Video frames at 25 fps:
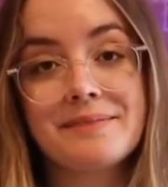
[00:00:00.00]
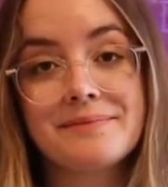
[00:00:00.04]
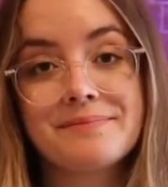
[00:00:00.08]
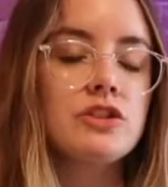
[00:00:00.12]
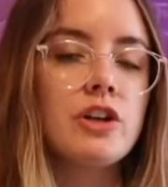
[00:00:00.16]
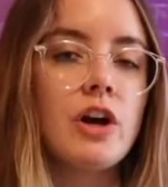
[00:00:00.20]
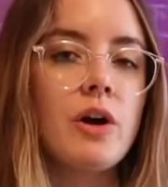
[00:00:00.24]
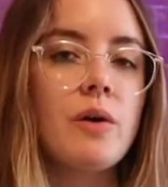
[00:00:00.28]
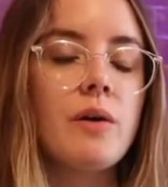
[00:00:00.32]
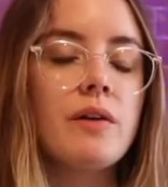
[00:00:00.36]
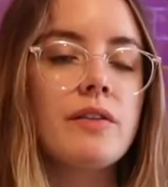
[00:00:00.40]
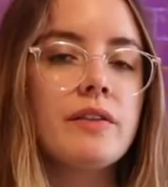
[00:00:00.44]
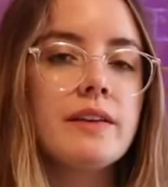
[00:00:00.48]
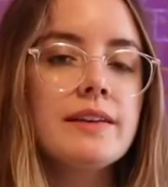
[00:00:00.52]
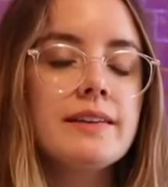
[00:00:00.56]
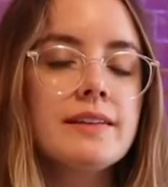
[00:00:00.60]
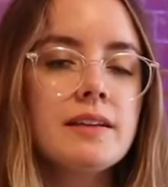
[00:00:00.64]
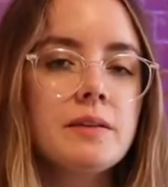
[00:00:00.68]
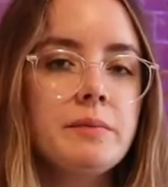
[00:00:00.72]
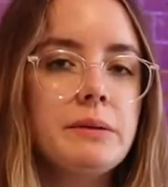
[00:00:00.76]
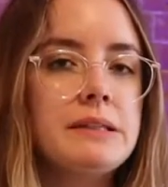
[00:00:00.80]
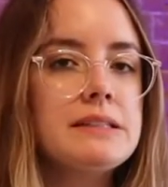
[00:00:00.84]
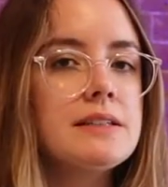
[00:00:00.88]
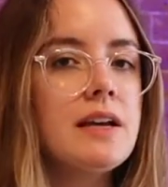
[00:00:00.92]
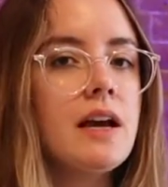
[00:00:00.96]
So this can
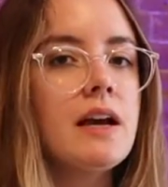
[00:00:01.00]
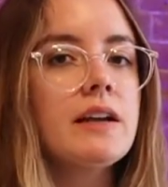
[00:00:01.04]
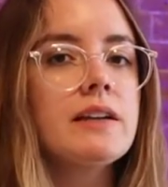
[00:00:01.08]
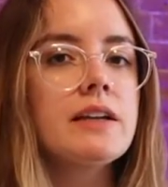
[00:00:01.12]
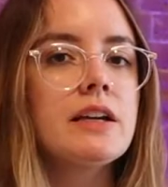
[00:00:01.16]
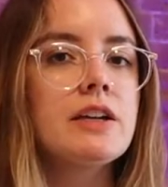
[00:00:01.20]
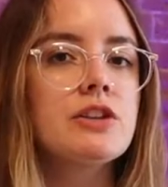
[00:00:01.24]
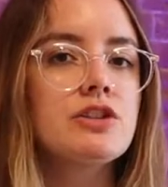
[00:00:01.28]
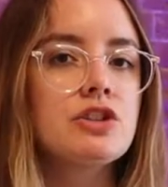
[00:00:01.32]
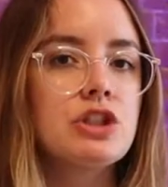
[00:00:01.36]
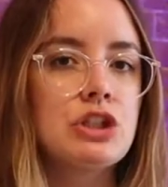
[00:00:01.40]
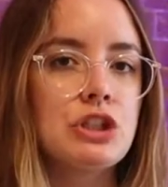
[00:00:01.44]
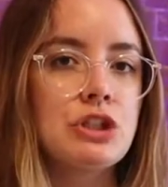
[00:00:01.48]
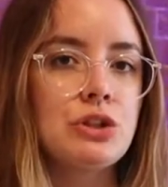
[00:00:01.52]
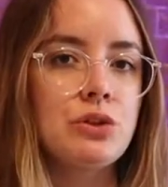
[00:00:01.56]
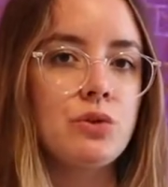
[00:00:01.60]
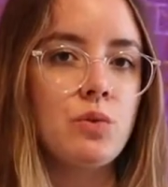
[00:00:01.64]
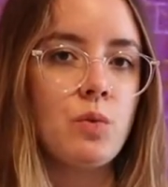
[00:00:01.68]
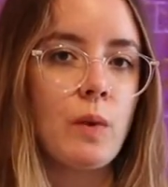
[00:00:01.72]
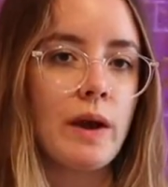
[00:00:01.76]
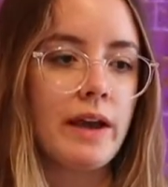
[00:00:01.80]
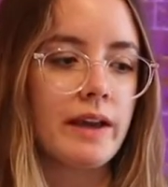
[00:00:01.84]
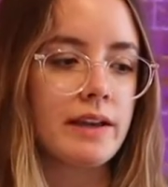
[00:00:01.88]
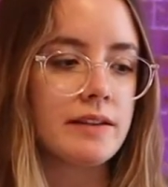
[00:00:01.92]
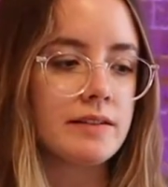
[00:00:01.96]
be done in 2
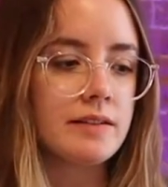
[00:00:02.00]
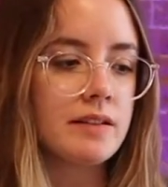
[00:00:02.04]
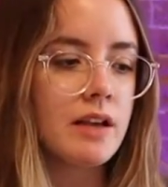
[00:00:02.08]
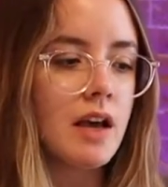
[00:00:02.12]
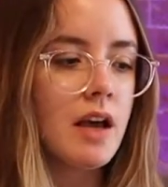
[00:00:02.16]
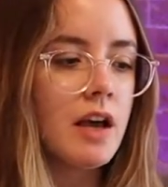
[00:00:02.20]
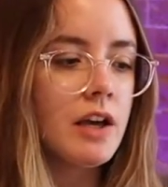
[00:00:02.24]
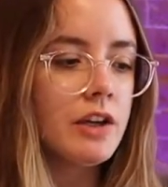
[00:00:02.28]
ways.